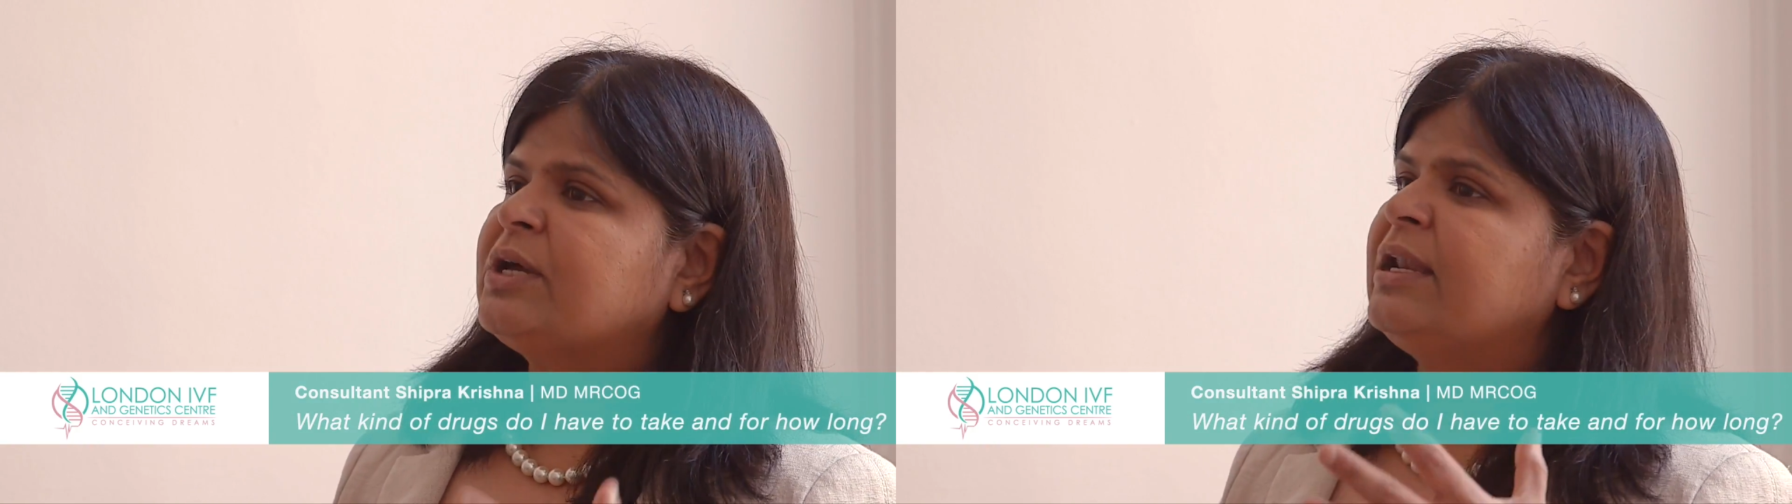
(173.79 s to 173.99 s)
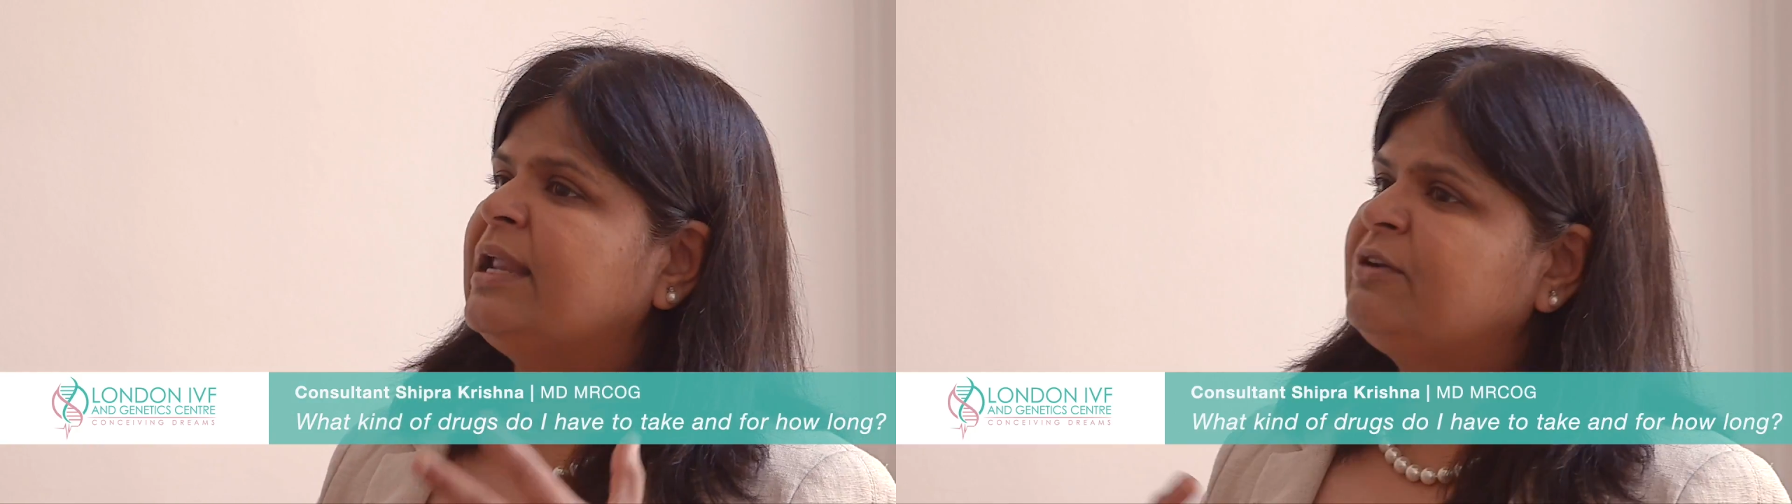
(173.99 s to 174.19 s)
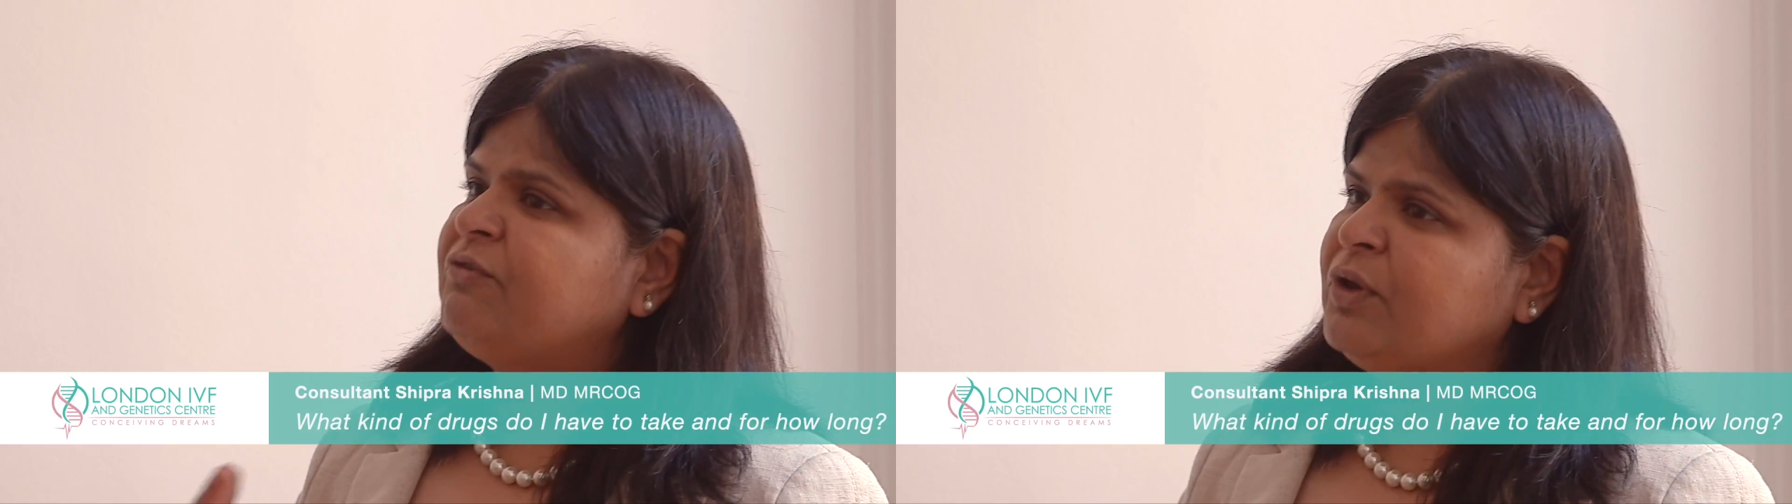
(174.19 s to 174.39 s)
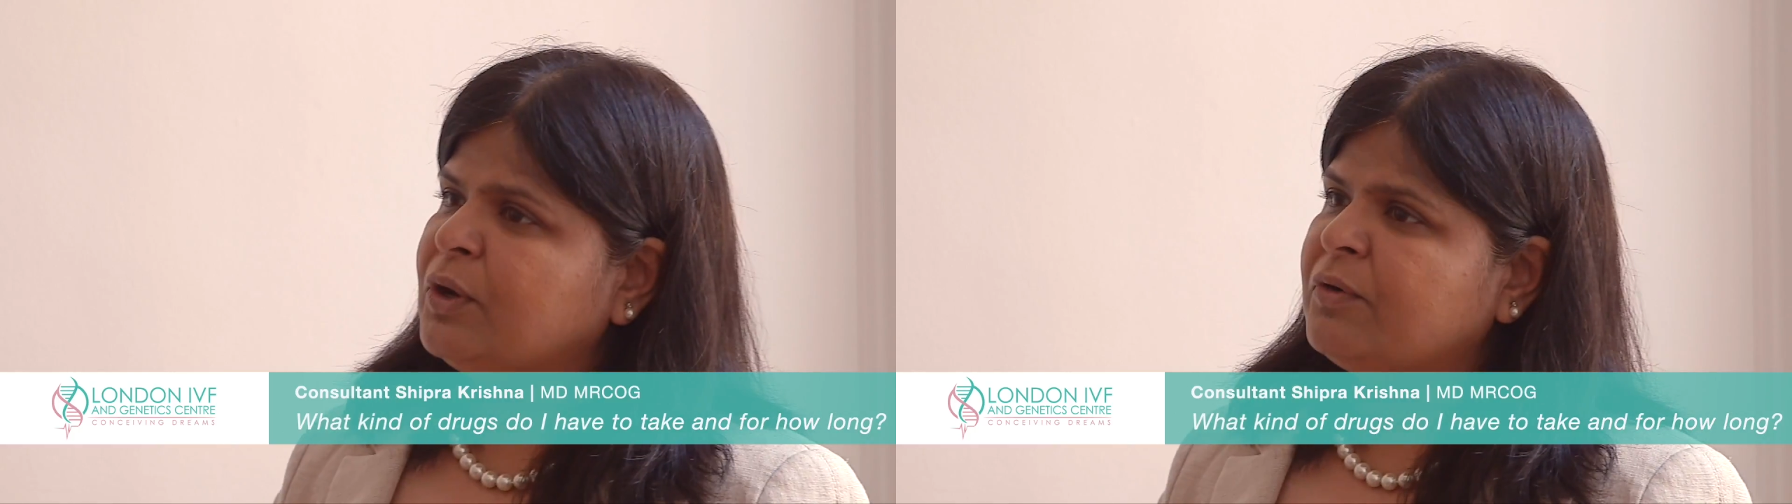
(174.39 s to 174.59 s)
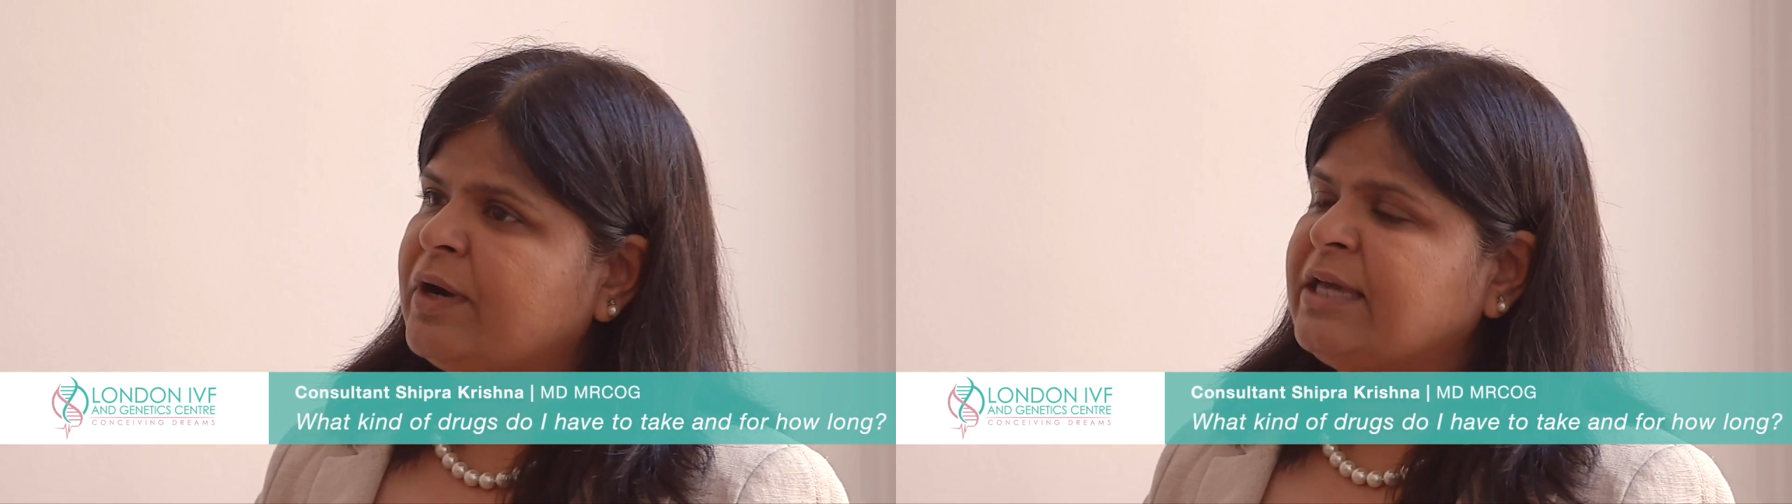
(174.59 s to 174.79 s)
collect
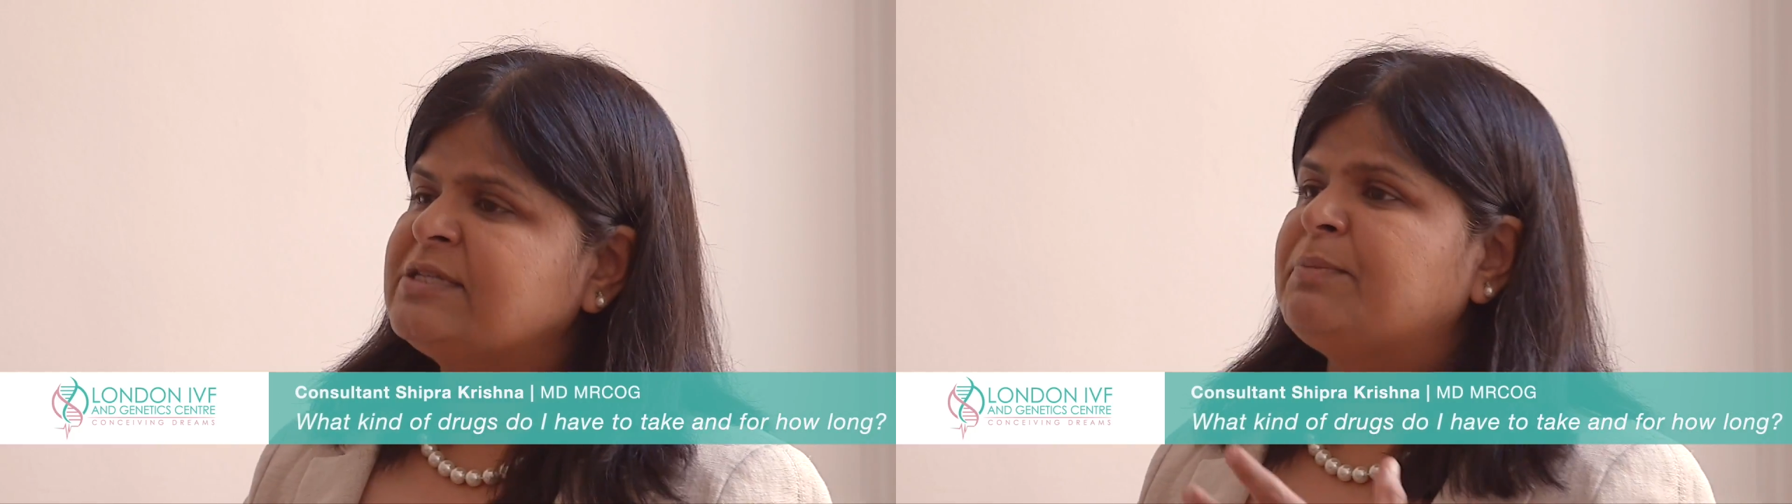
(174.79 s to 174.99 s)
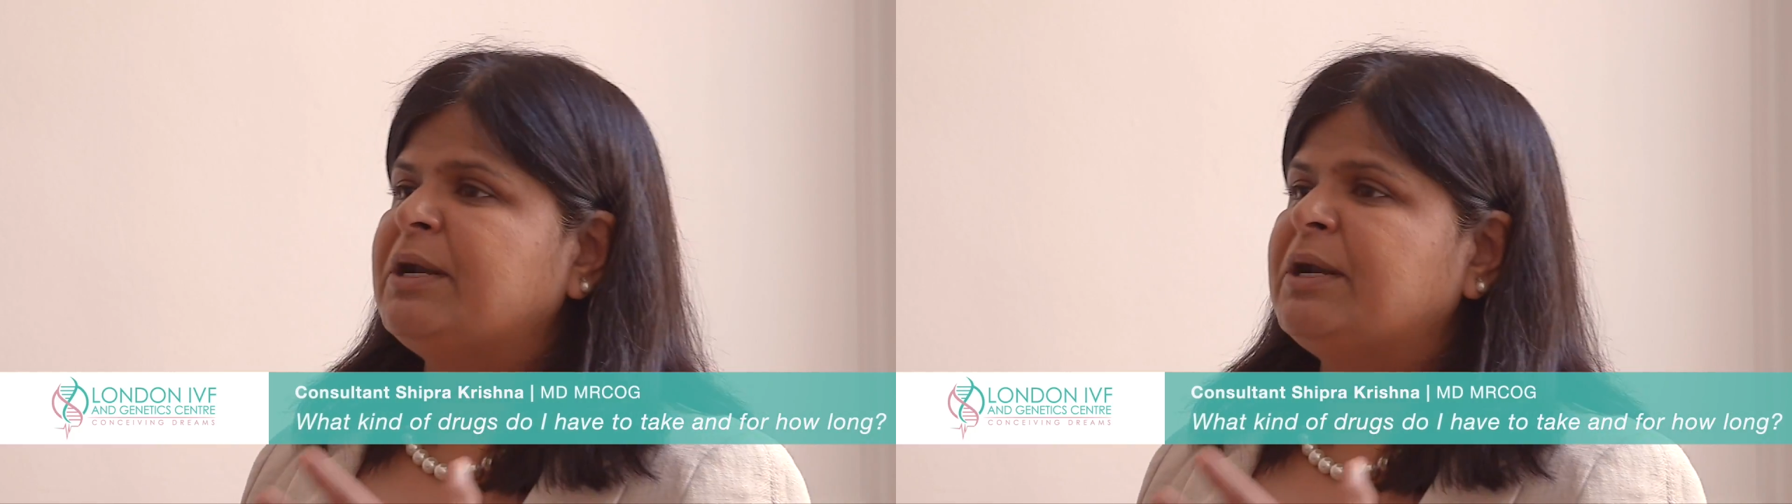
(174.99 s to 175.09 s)
fewer eggs